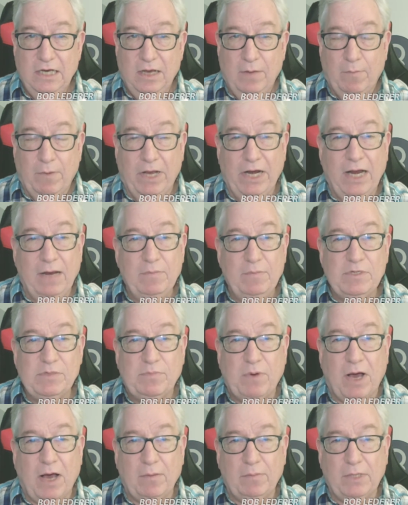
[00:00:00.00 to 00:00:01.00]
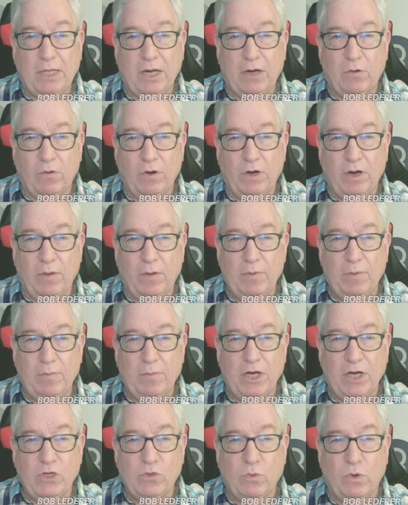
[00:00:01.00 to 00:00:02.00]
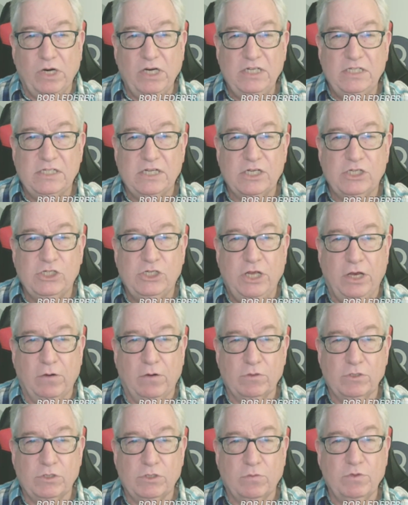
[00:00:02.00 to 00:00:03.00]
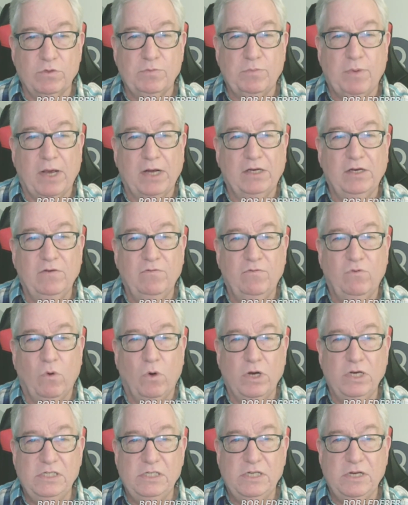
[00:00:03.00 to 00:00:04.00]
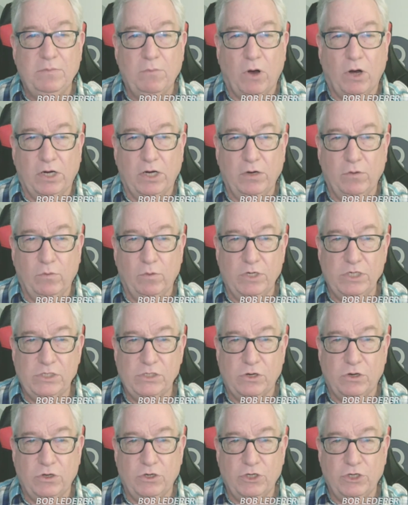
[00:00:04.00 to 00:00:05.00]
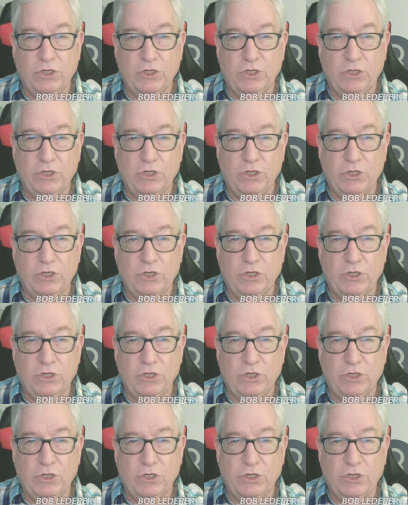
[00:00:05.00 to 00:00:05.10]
My name is Bob Lederer, and I'm in my 26th year as the respected voice in market research.